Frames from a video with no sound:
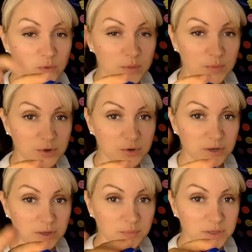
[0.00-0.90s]
Remember, you're
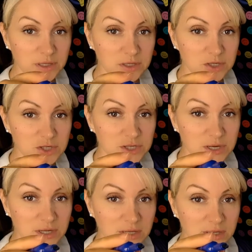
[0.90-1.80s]
going to
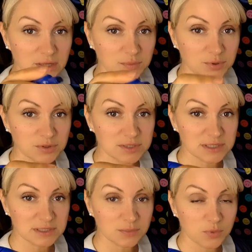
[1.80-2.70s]
pinch and put
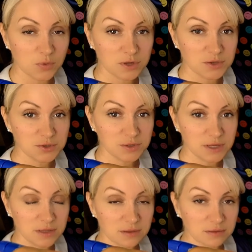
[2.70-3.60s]
this as support
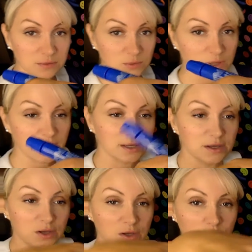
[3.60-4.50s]
underneath, okay?